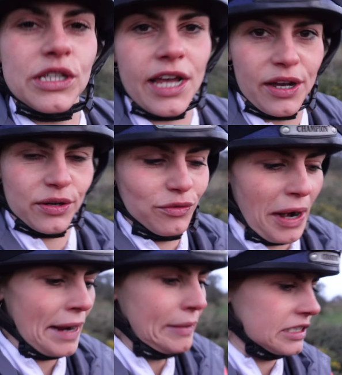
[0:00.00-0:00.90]
circle
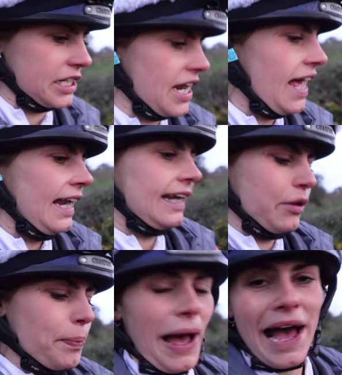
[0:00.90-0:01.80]
round and
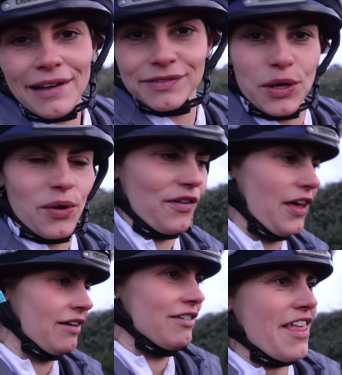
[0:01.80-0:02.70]
little paths off
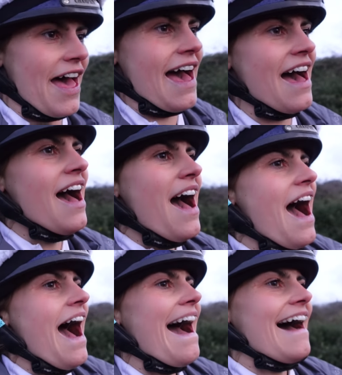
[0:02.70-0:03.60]
here and there.
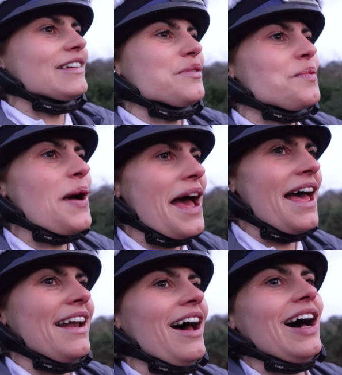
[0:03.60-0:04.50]
And
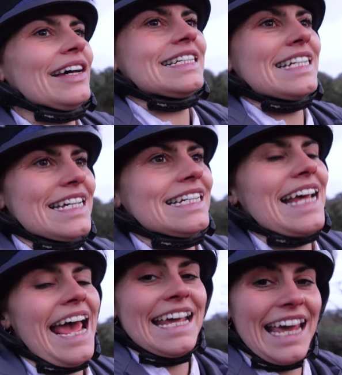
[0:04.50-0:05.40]
when I did
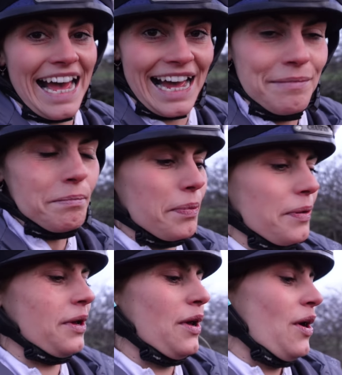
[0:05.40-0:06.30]
a camp
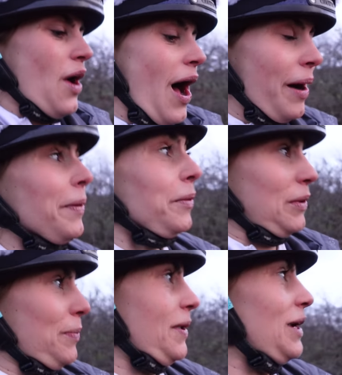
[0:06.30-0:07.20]
up at
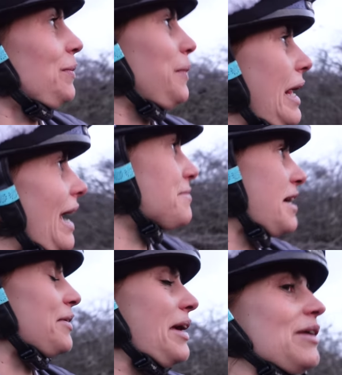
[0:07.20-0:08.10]
Will Buller, we came
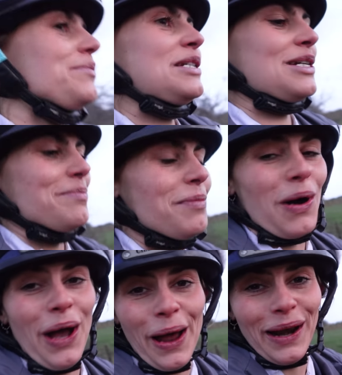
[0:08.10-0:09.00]
down here and we did a
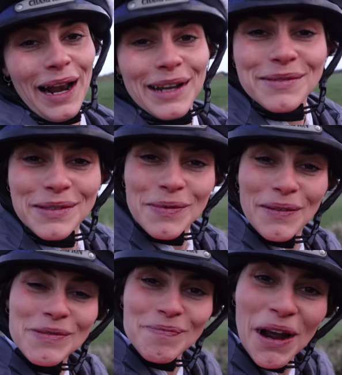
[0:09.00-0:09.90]
mock hunt, and it was
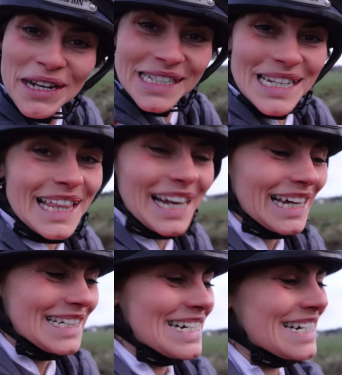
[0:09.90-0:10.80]
with Spritey that
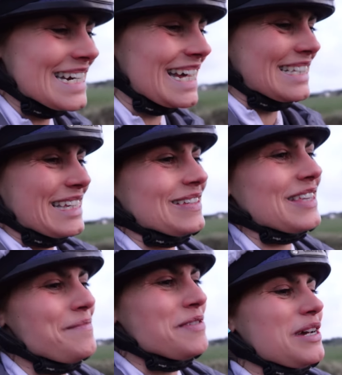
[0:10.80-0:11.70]
I did it. So
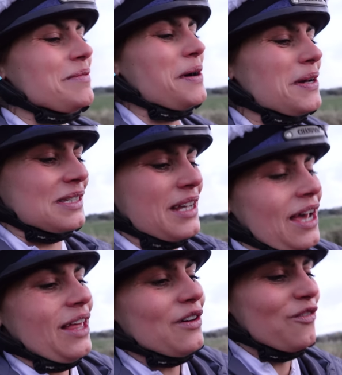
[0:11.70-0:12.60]
somebody was
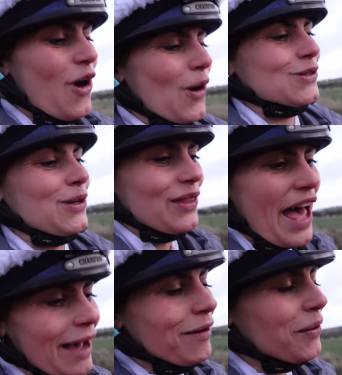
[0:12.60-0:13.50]
the fox on
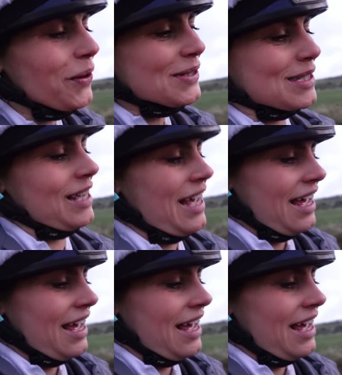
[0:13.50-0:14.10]
their horse,